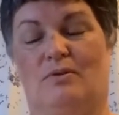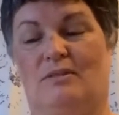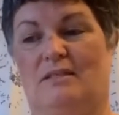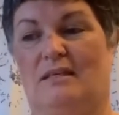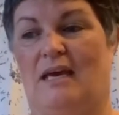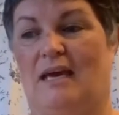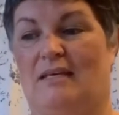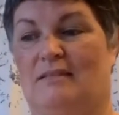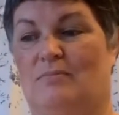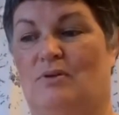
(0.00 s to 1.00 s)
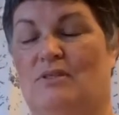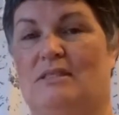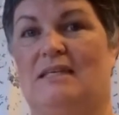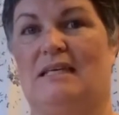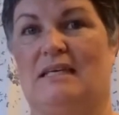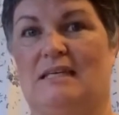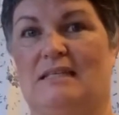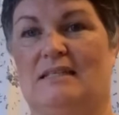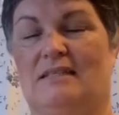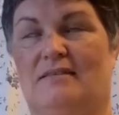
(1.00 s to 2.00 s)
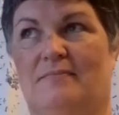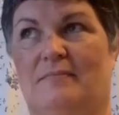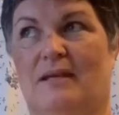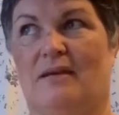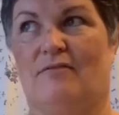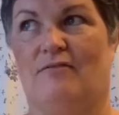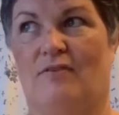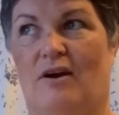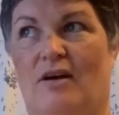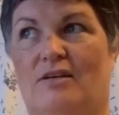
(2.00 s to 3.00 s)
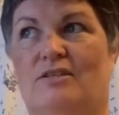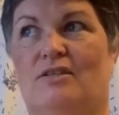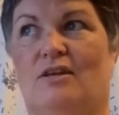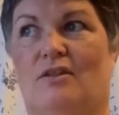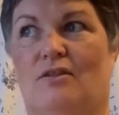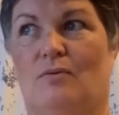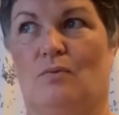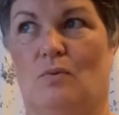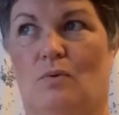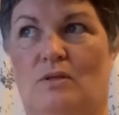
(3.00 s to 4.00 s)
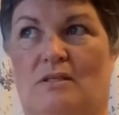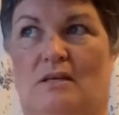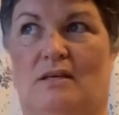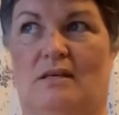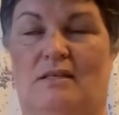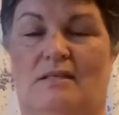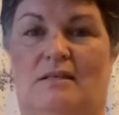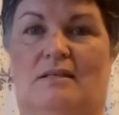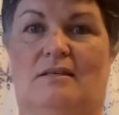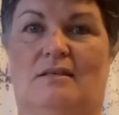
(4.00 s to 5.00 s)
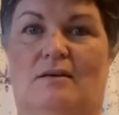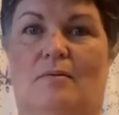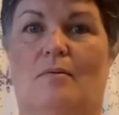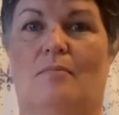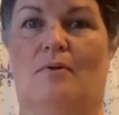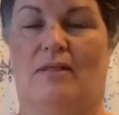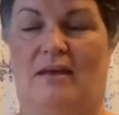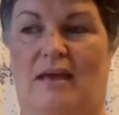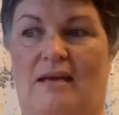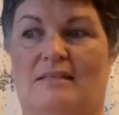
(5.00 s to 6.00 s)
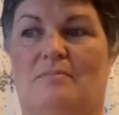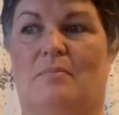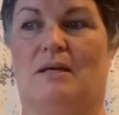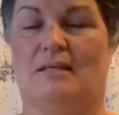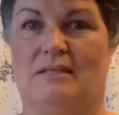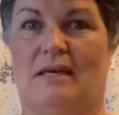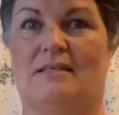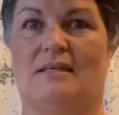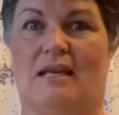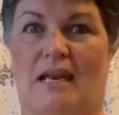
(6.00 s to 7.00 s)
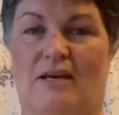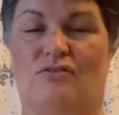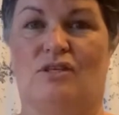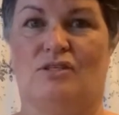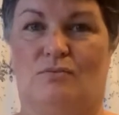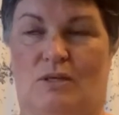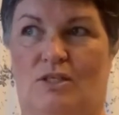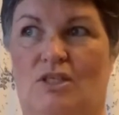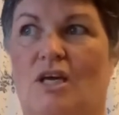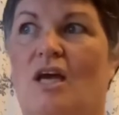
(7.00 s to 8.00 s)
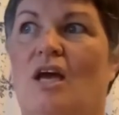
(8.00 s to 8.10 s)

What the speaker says: the gas, burns the heat. It fires the water heating by the gas, but it takes an electric switch.